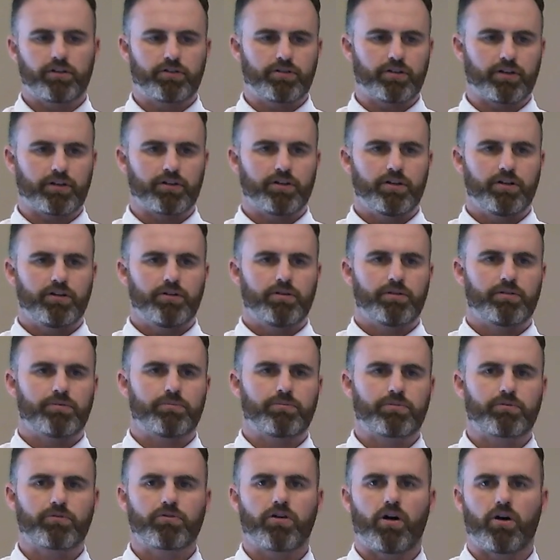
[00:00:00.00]
to
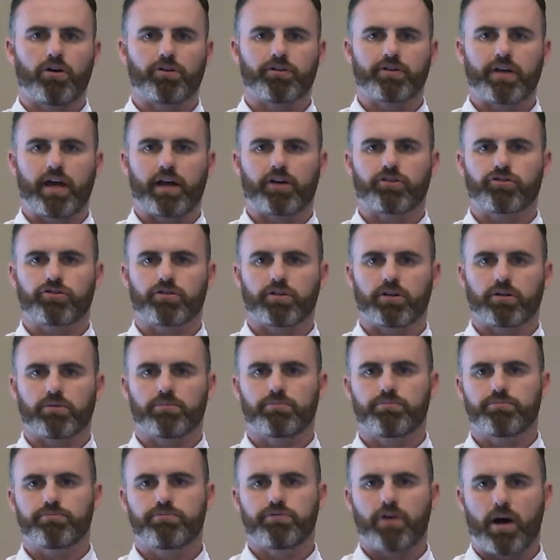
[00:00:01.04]
cause extra
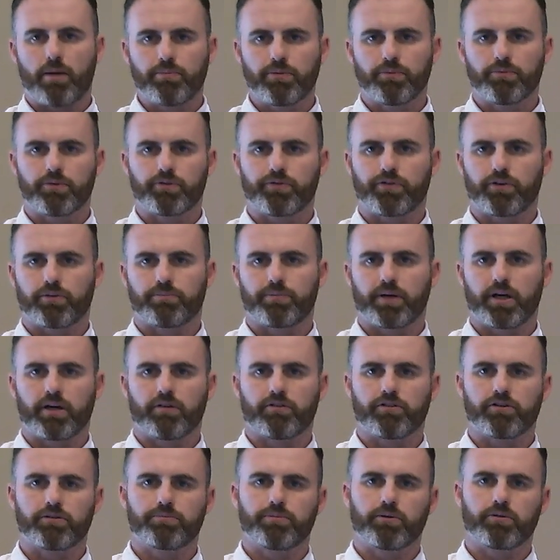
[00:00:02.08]
problems for
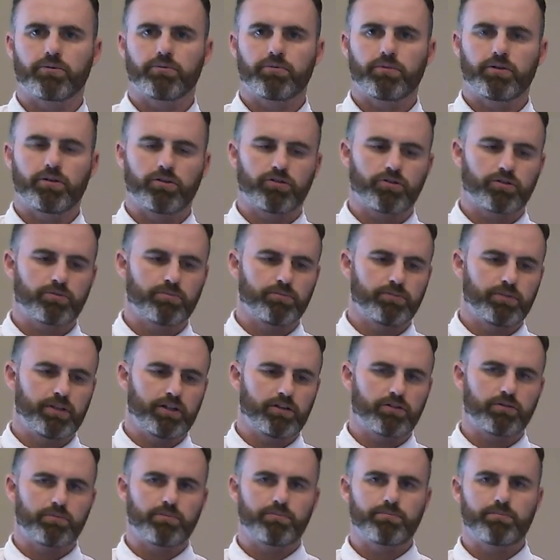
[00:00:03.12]
parents, but you just need
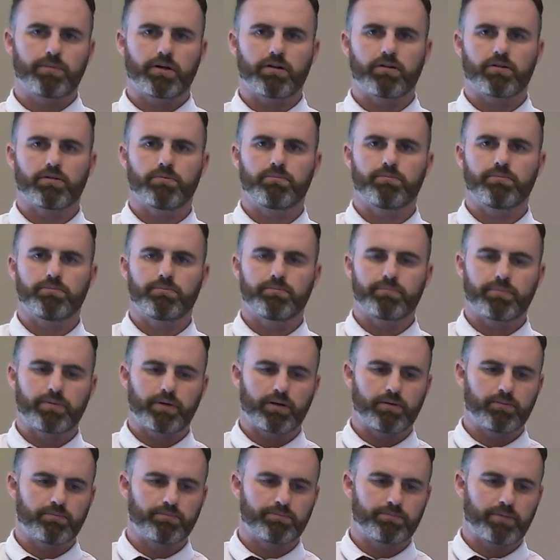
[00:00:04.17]
to
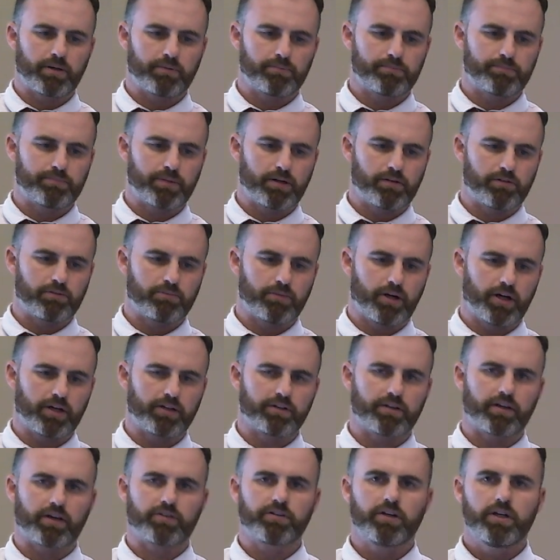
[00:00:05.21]
bear in mind
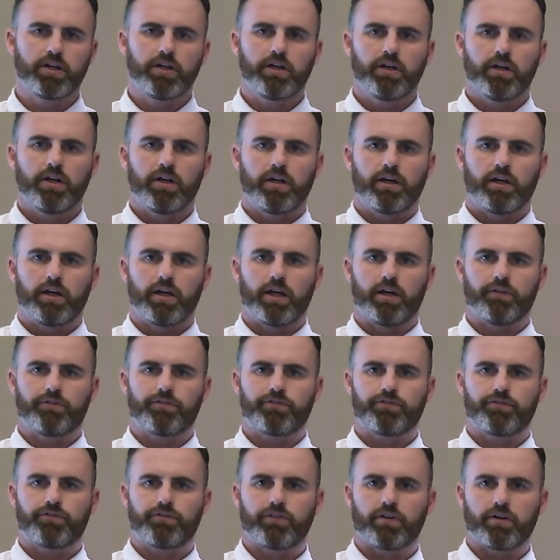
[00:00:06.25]
that
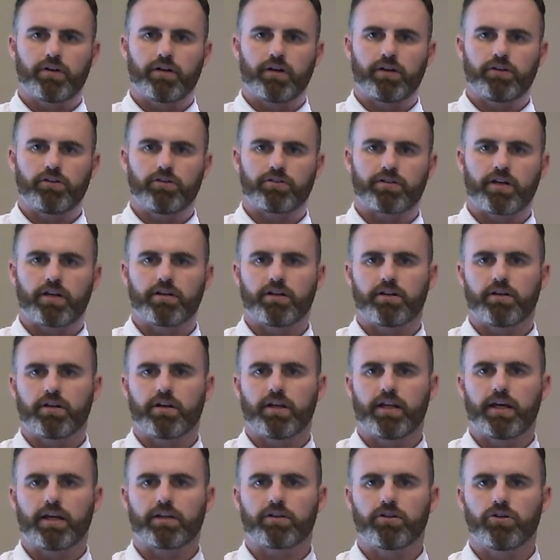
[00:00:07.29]
if you send in a
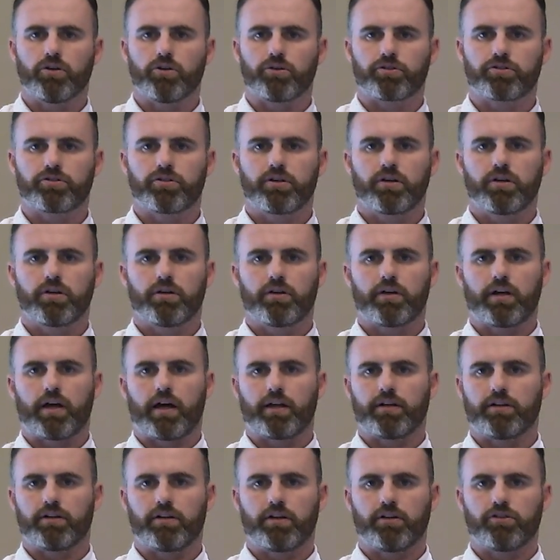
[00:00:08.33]
late note
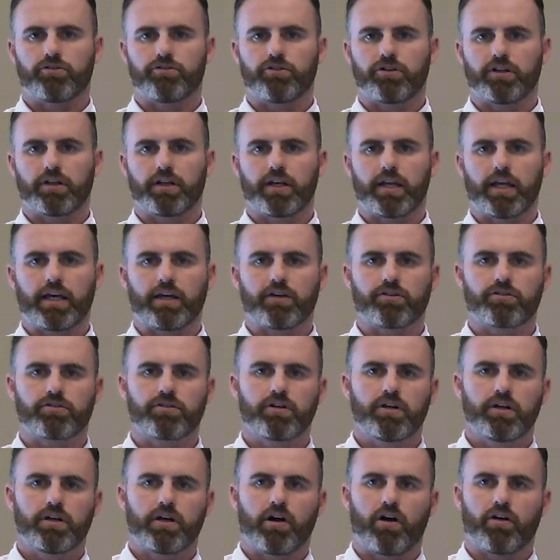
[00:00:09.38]
and he's running late
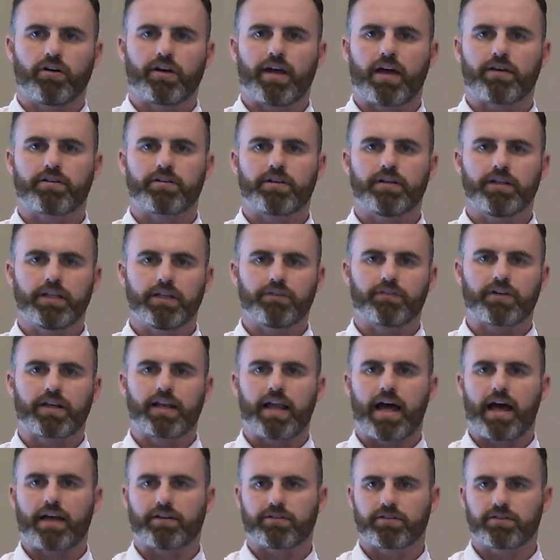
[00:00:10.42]
or he has to leave
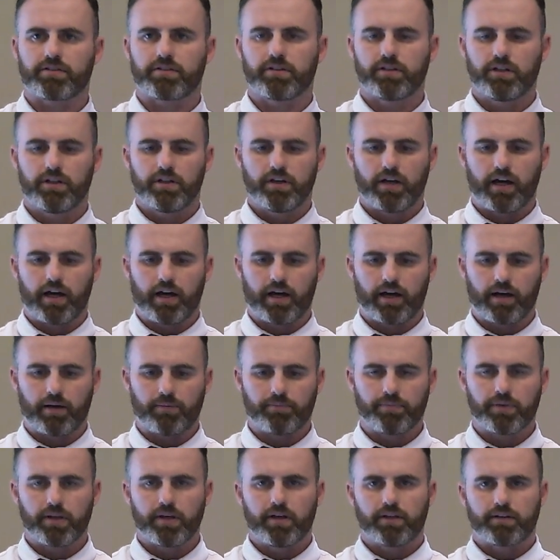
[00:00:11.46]
class,
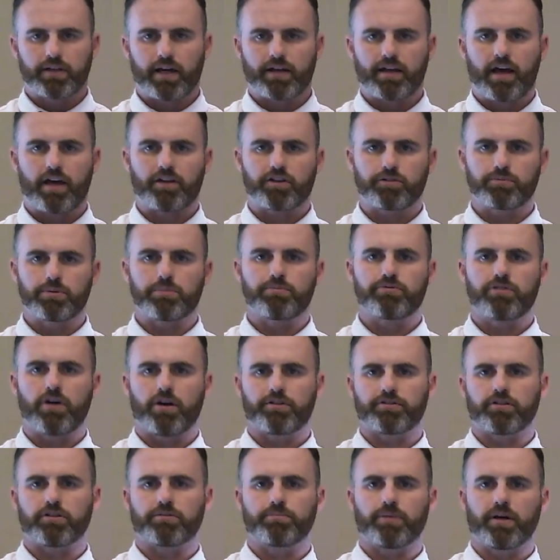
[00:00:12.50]
that has to be
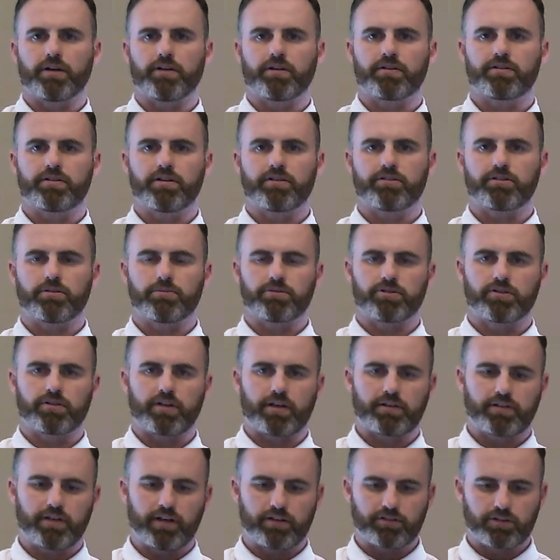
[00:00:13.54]
processed by the system, so
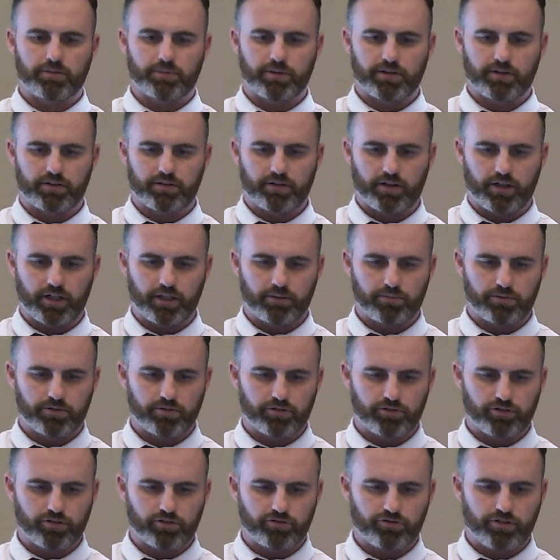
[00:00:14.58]
that takes a bit of time. So
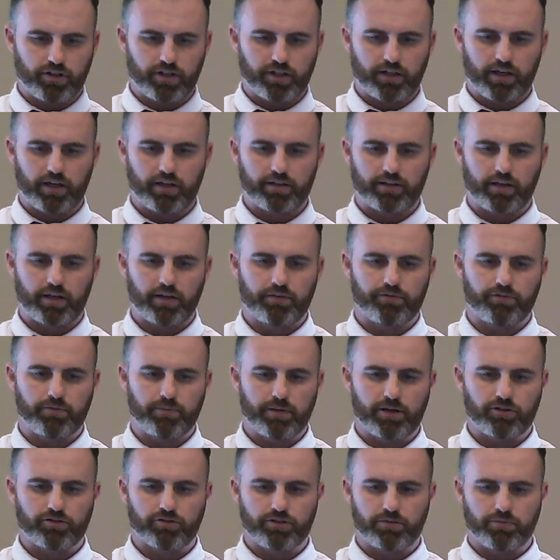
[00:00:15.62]
just try and get that
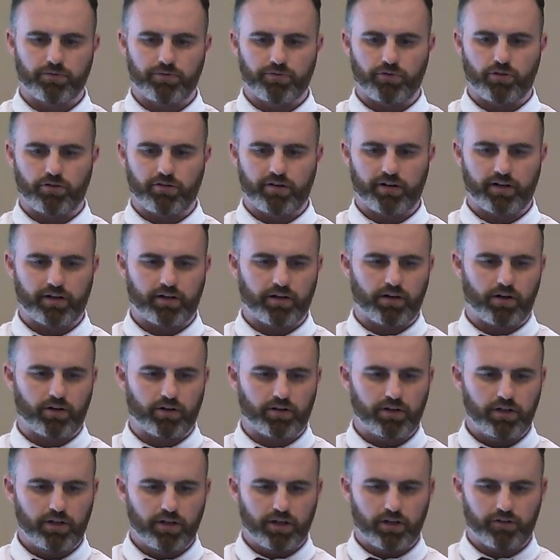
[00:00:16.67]
information in before 8 o'clock
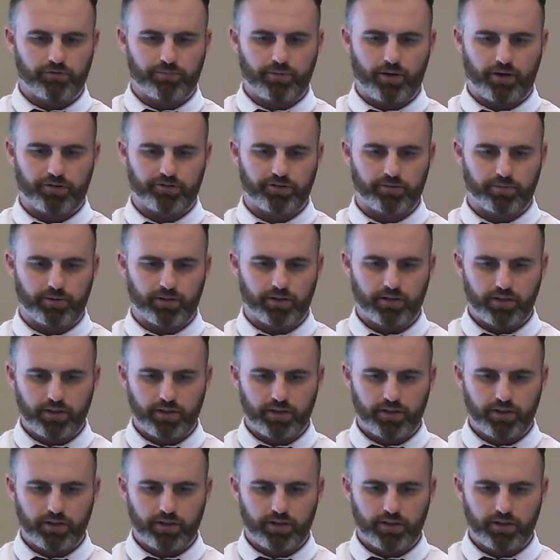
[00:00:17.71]
if possible.